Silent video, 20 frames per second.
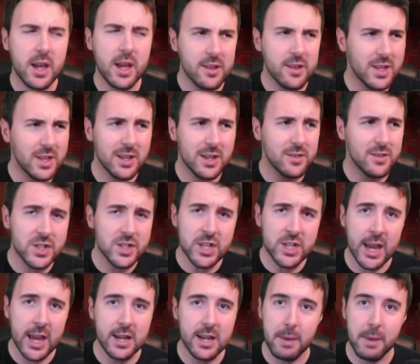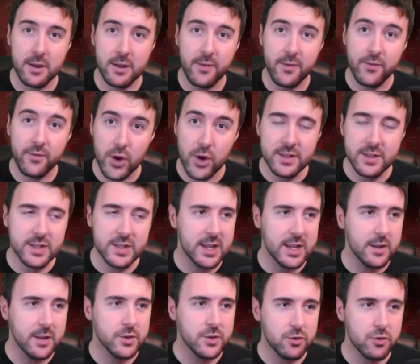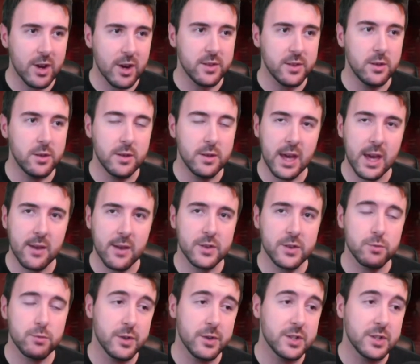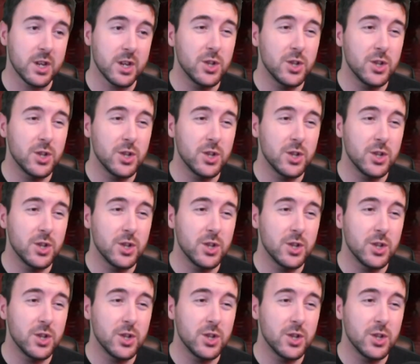the insane amount of frenzy and strength that you get in this roster,